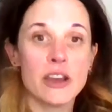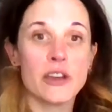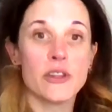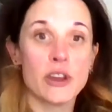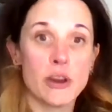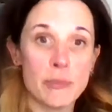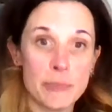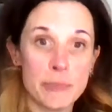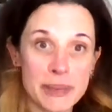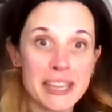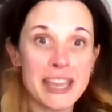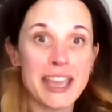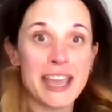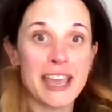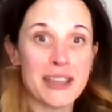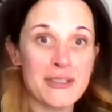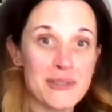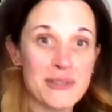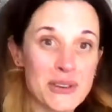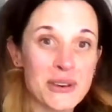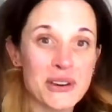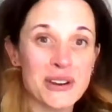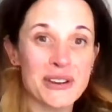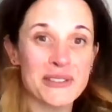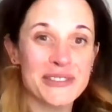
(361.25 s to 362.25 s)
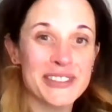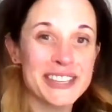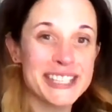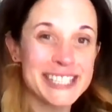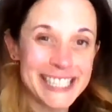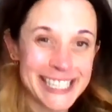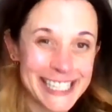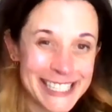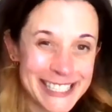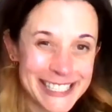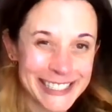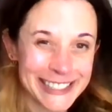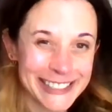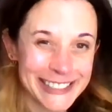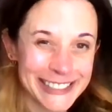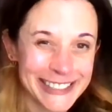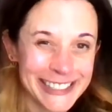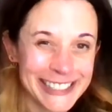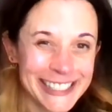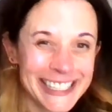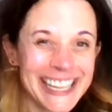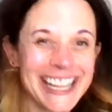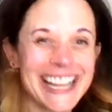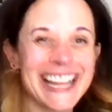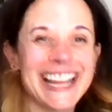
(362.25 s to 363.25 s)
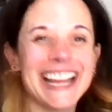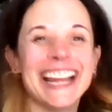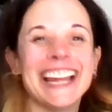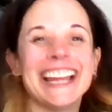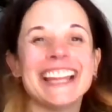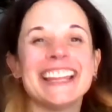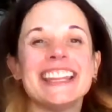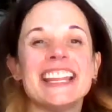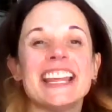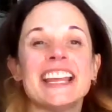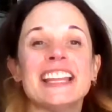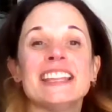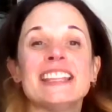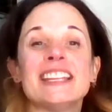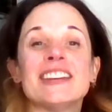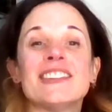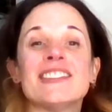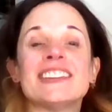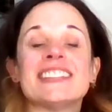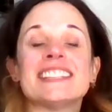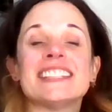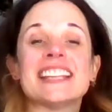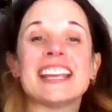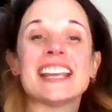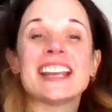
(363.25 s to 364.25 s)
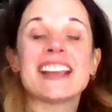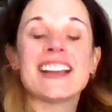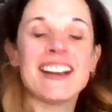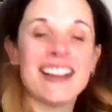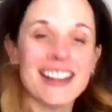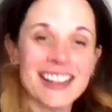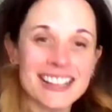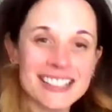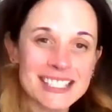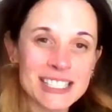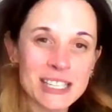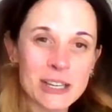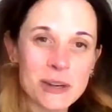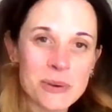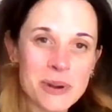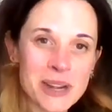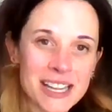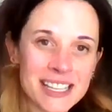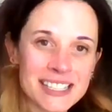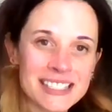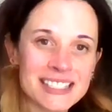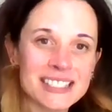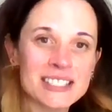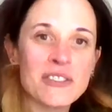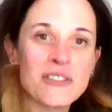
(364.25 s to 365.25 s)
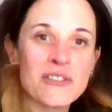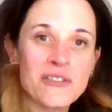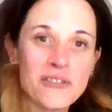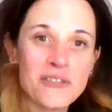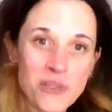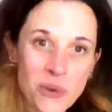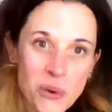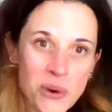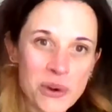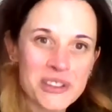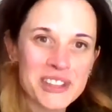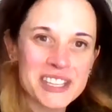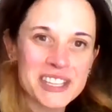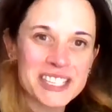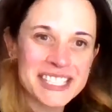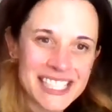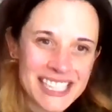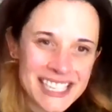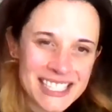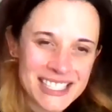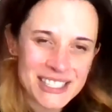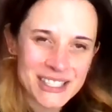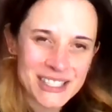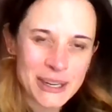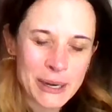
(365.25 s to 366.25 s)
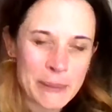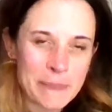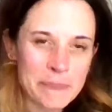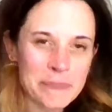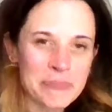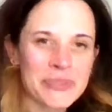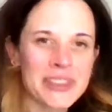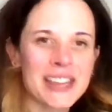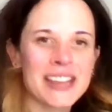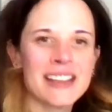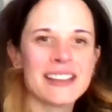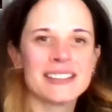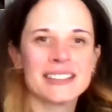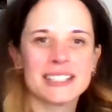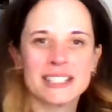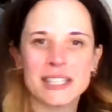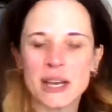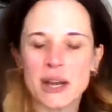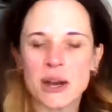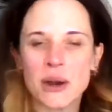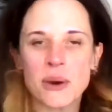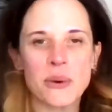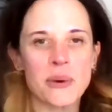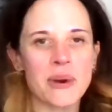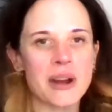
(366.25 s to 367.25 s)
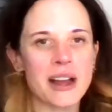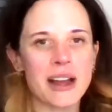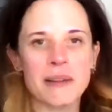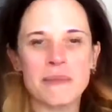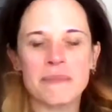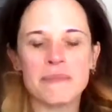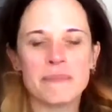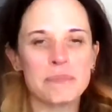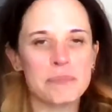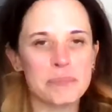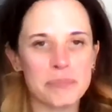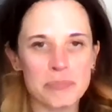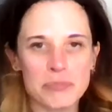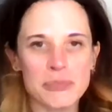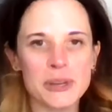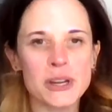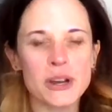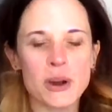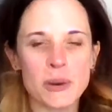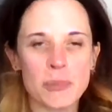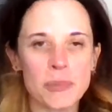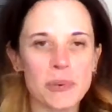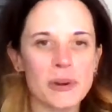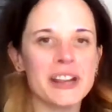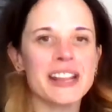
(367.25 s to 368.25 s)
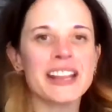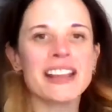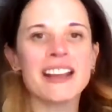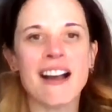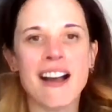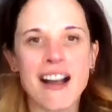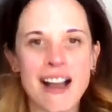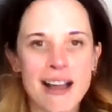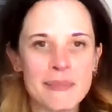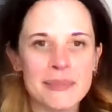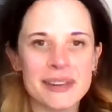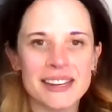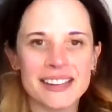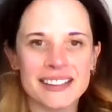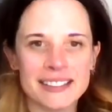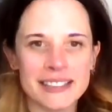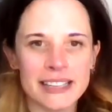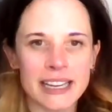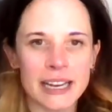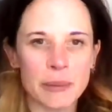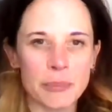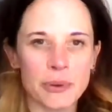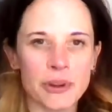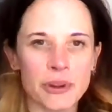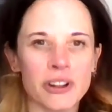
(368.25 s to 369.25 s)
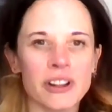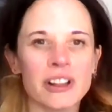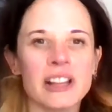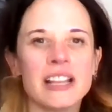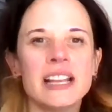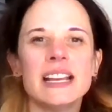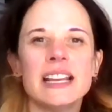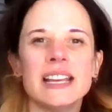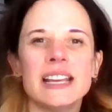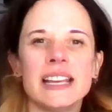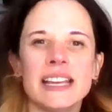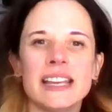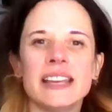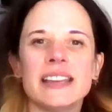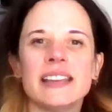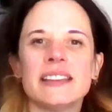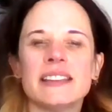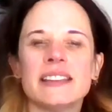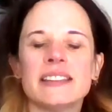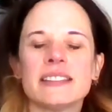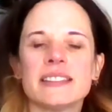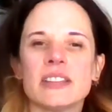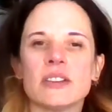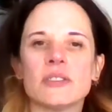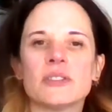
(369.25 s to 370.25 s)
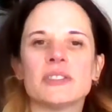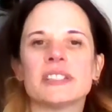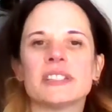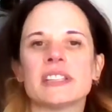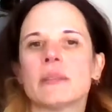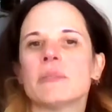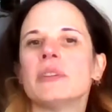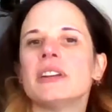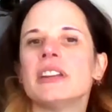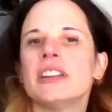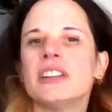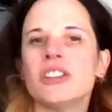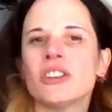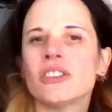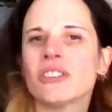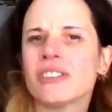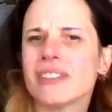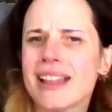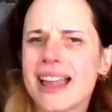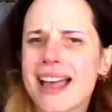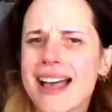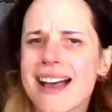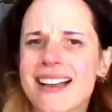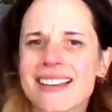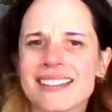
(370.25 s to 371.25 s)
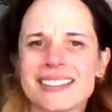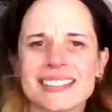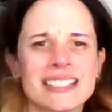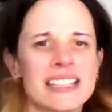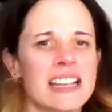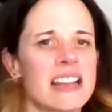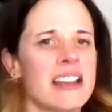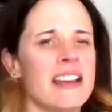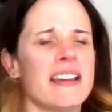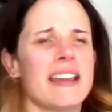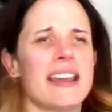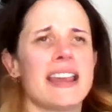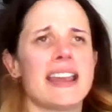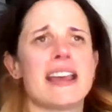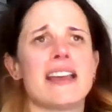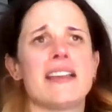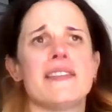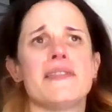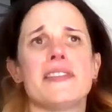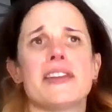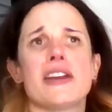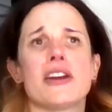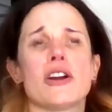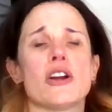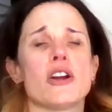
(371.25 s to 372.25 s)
the behavior of the teacher. And then there is a consequence for the teacher. So a pretty common example is there's someone in your class and